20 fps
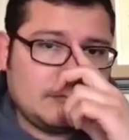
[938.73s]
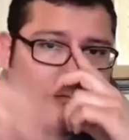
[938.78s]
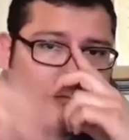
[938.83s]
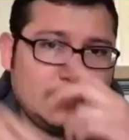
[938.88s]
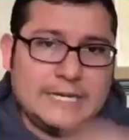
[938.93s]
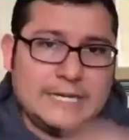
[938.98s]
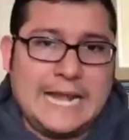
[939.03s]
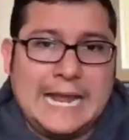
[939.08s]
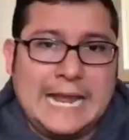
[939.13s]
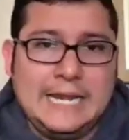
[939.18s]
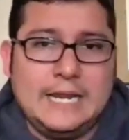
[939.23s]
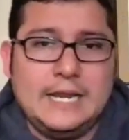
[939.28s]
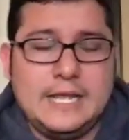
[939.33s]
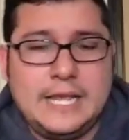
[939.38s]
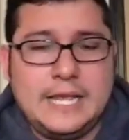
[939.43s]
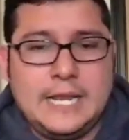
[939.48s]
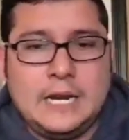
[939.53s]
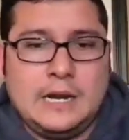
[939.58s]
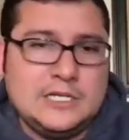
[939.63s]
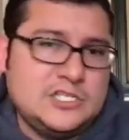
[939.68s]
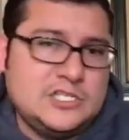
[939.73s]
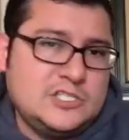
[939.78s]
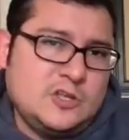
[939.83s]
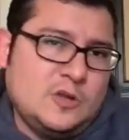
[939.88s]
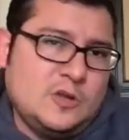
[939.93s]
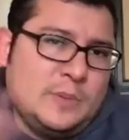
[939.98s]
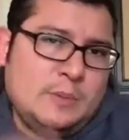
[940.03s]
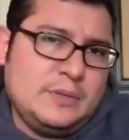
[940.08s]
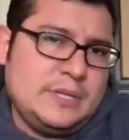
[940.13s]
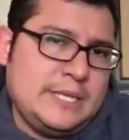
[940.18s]
like I didn't care. I just
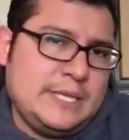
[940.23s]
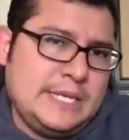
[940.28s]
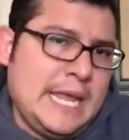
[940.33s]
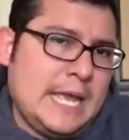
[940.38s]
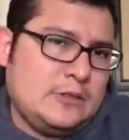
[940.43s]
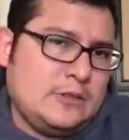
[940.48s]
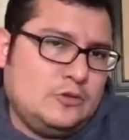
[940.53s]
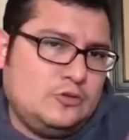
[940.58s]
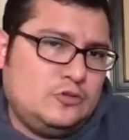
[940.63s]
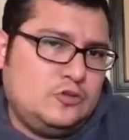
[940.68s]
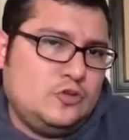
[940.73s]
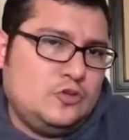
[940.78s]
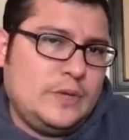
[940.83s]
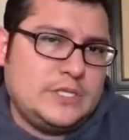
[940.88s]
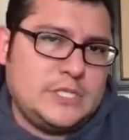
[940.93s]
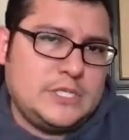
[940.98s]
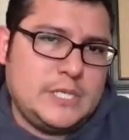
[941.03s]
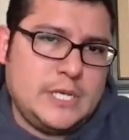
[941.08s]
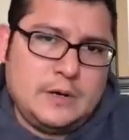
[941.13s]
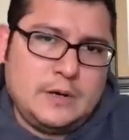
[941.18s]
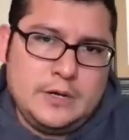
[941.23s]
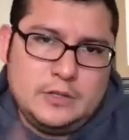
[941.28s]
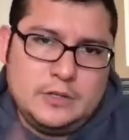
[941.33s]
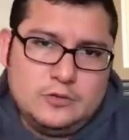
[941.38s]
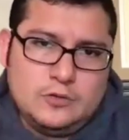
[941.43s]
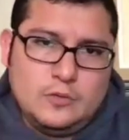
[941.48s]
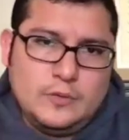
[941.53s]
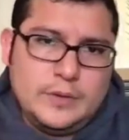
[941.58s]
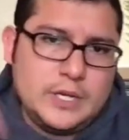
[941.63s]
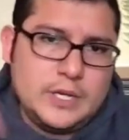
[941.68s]
told people like, yeah, do 2 weeks here and you
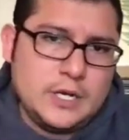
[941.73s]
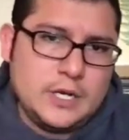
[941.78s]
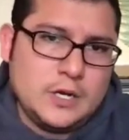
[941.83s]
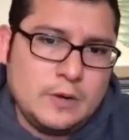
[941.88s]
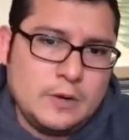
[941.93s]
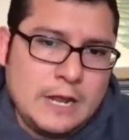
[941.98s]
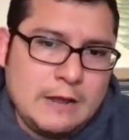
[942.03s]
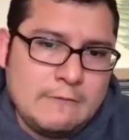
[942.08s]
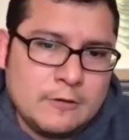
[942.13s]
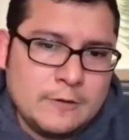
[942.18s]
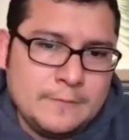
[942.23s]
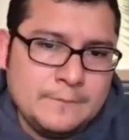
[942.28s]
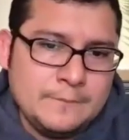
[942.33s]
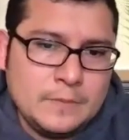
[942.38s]
do a week here, whatever.